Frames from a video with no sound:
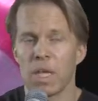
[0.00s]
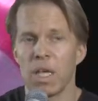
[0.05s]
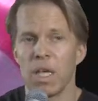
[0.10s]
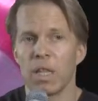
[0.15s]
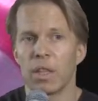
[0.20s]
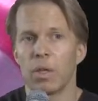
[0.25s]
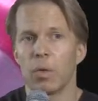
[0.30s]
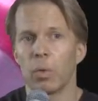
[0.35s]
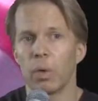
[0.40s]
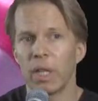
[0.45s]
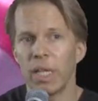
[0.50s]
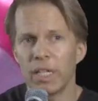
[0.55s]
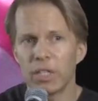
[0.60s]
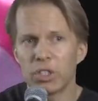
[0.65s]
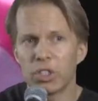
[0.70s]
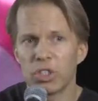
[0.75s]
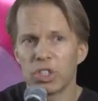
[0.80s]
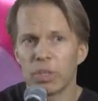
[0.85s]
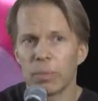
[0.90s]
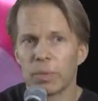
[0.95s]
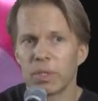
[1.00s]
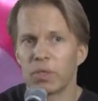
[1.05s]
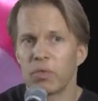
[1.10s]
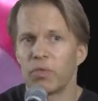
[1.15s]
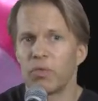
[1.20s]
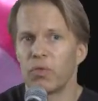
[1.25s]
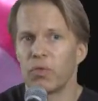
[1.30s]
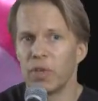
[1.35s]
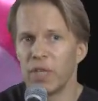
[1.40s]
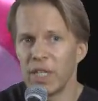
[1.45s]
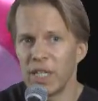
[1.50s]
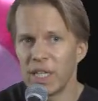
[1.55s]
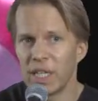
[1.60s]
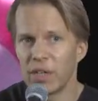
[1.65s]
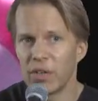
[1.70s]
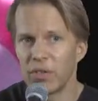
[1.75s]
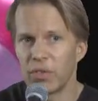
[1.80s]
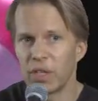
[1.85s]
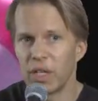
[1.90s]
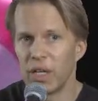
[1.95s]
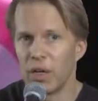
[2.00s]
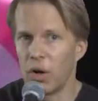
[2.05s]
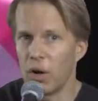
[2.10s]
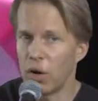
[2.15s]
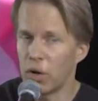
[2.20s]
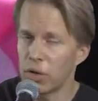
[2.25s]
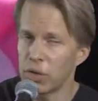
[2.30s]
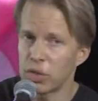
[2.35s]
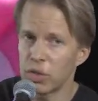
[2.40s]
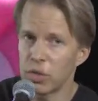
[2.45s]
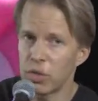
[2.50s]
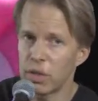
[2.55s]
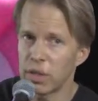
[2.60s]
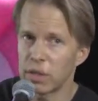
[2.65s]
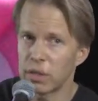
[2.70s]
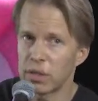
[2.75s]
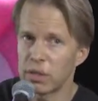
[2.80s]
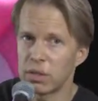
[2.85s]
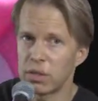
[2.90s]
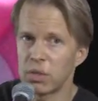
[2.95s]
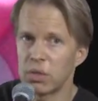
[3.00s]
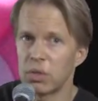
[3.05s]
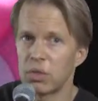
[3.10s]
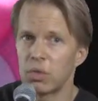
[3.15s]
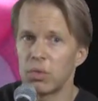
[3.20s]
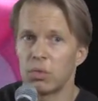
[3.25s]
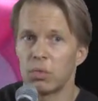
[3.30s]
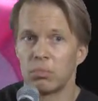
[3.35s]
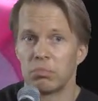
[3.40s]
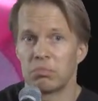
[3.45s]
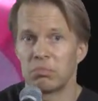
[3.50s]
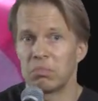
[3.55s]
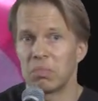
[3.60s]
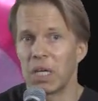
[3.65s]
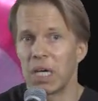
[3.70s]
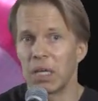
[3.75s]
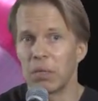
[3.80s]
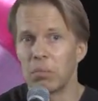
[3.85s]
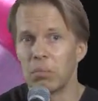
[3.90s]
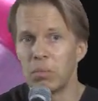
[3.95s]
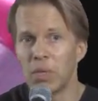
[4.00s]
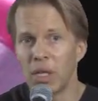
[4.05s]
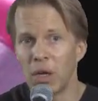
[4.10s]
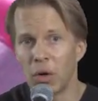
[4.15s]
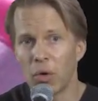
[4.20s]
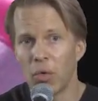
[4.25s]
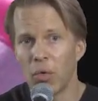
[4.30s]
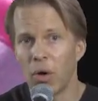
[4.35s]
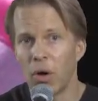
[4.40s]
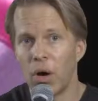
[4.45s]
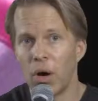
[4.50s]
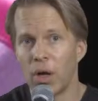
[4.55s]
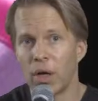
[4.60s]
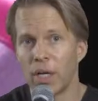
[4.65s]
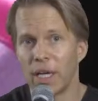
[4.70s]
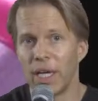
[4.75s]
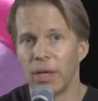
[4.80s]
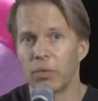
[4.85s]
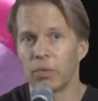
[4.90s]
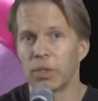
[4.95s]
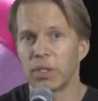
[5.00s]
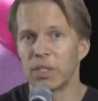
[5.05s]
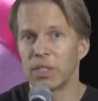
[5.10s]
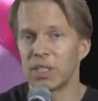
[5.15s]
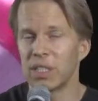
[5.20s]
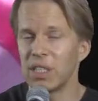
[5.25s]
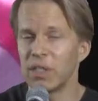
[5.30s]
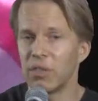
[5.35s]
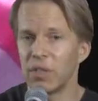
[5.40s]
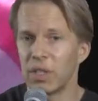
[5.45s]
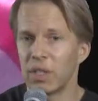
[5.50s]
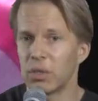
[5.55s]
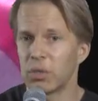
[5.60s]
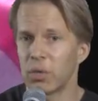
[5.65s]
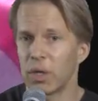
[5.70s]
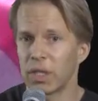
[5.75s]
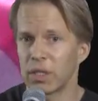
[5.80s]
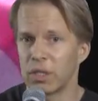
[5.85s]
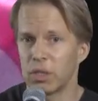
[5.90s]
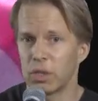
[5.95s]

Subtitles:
The relationship is a free gift and our choice to admit our wrong and receive his rescue